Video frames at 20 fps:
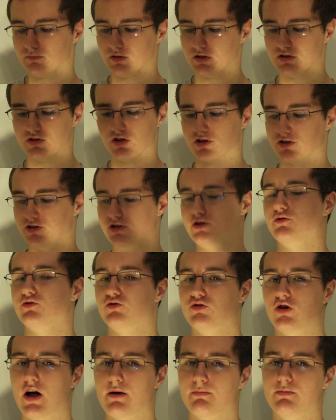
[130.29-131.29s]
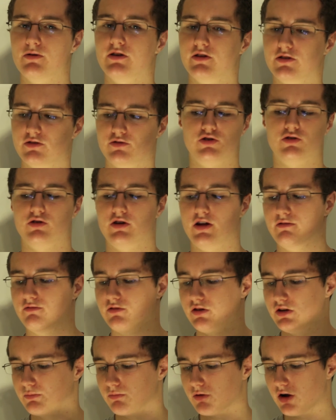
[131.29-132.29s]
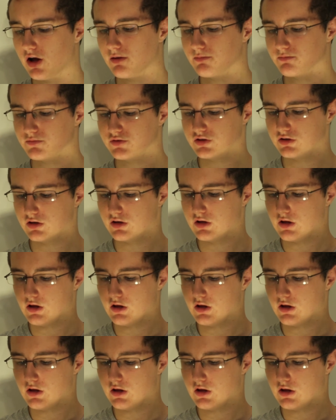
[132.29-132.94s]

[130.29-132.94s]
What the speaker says: as long as you don't drop it, you shouldn't have any problems.